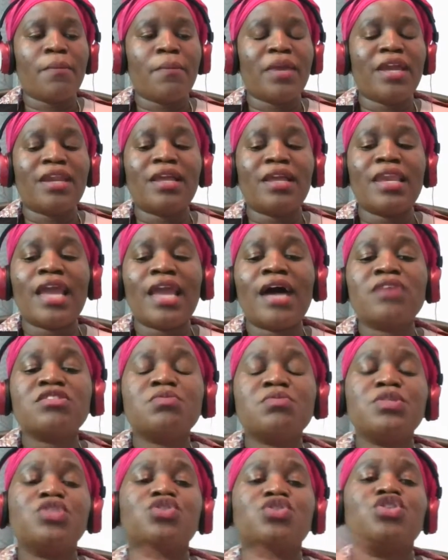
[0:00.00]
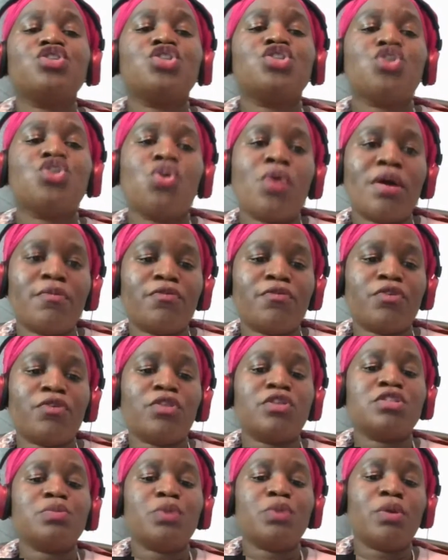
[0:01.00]
It allows me to show up for
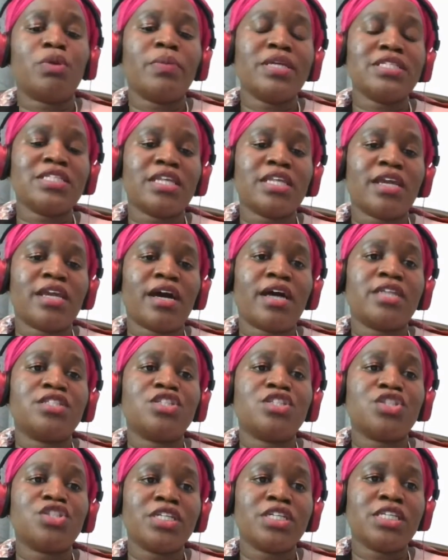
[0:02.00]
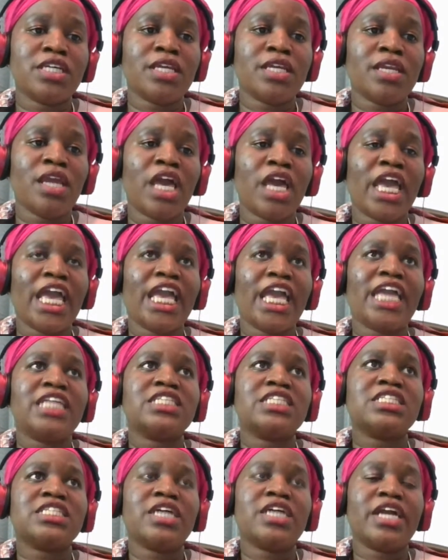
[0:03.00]
those moments that are uncertain
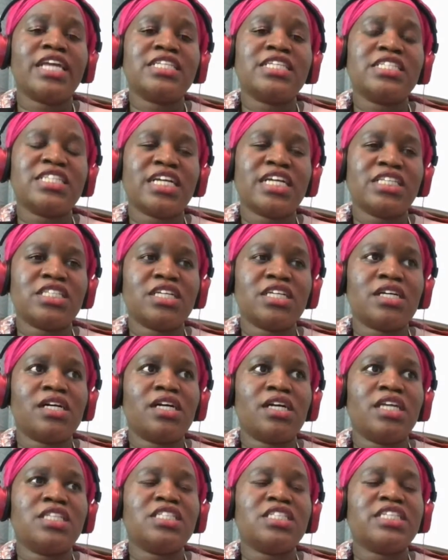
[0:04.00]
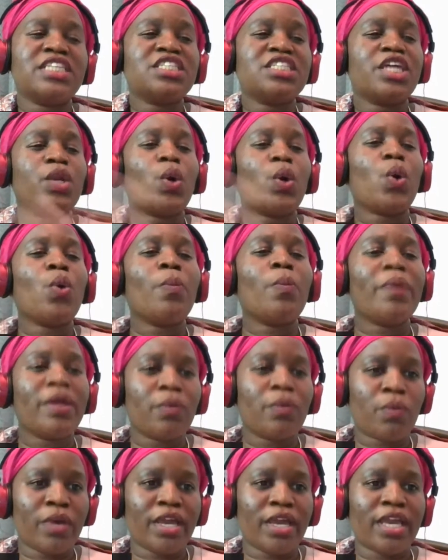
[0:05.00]
in such an
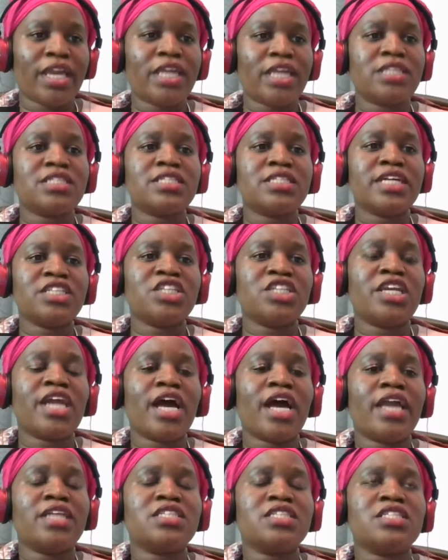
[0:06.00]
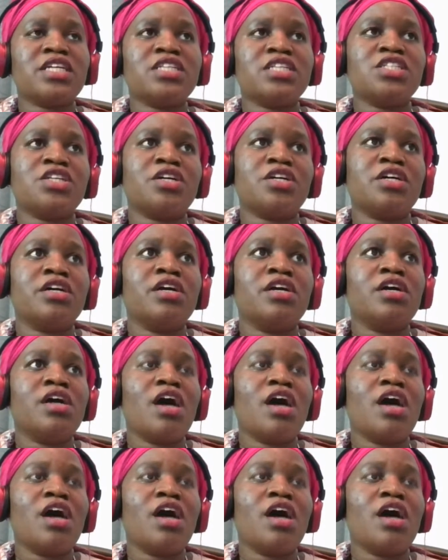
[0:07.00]
open way, in such a